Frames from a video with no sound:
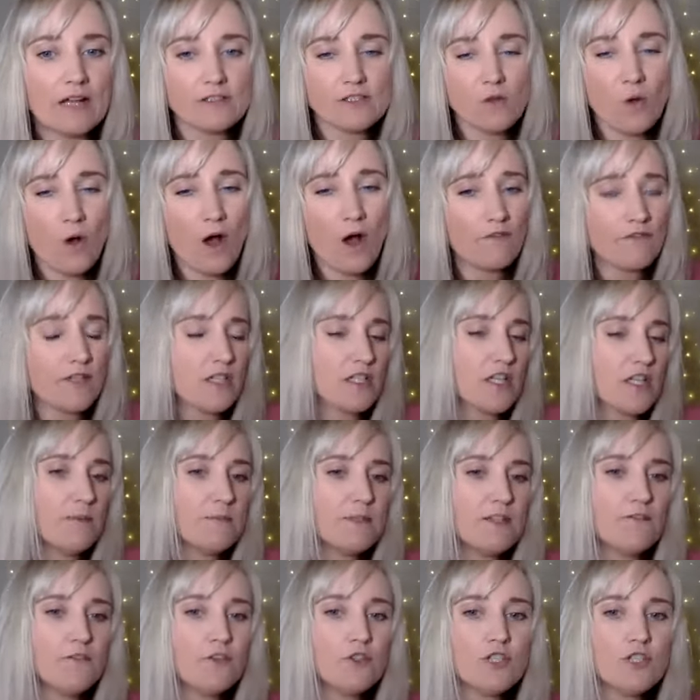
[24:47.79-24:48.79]
So oftentimes
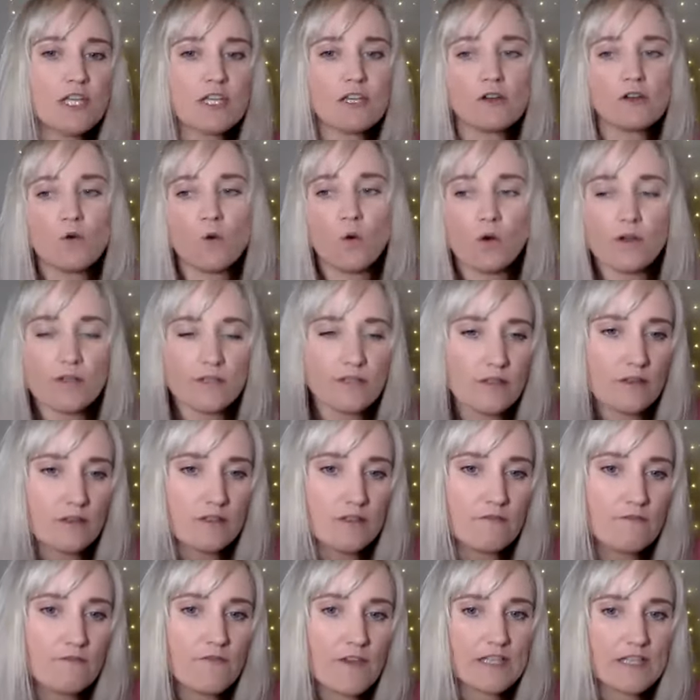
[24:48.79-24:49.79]
if you take a course, there's
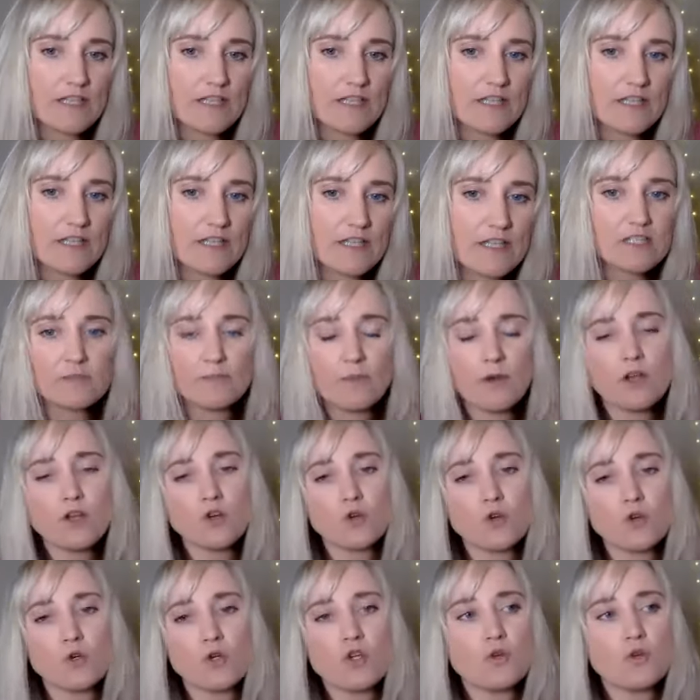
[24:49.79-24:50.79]
a Facebook group.